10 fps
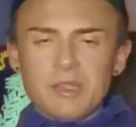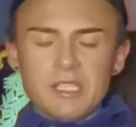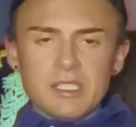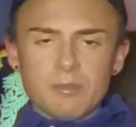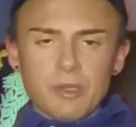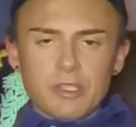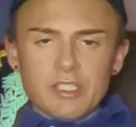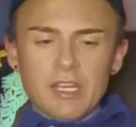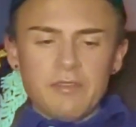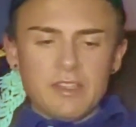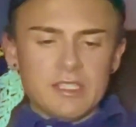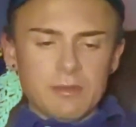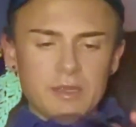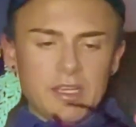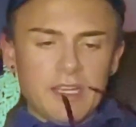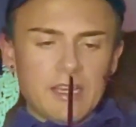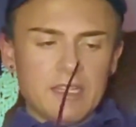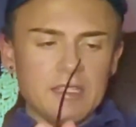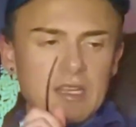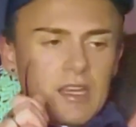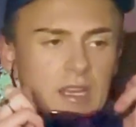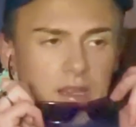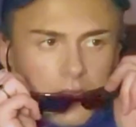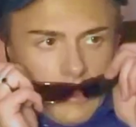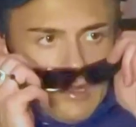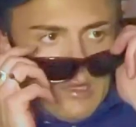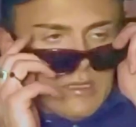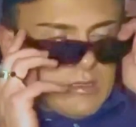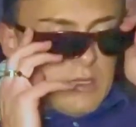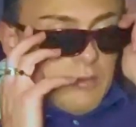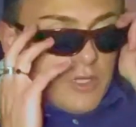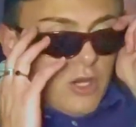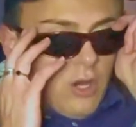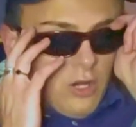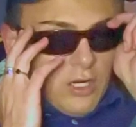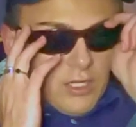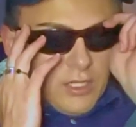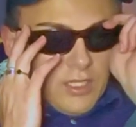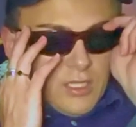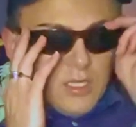this person gave this to me, and there was a card